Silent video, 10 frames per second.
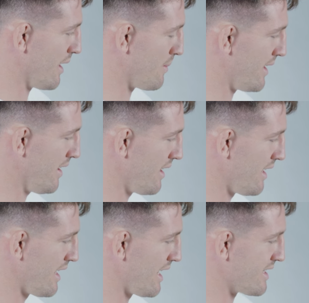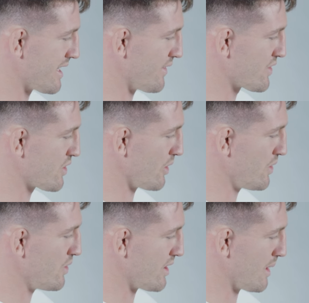up here. Instead of
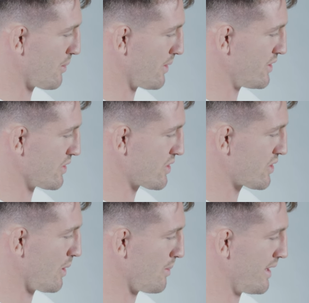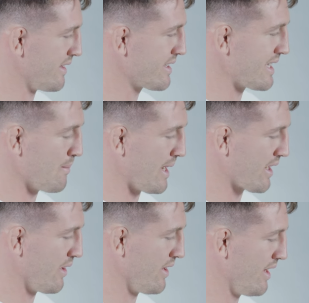usually I'd probably just stop and then set
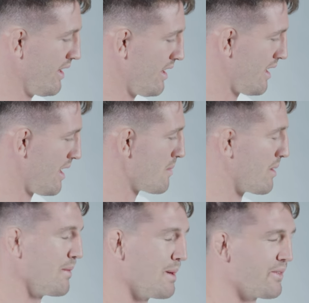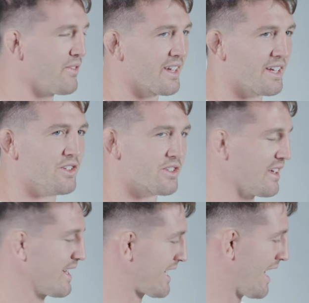back over here. But I remember thinking, just
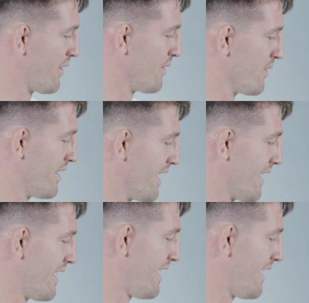like carry on running.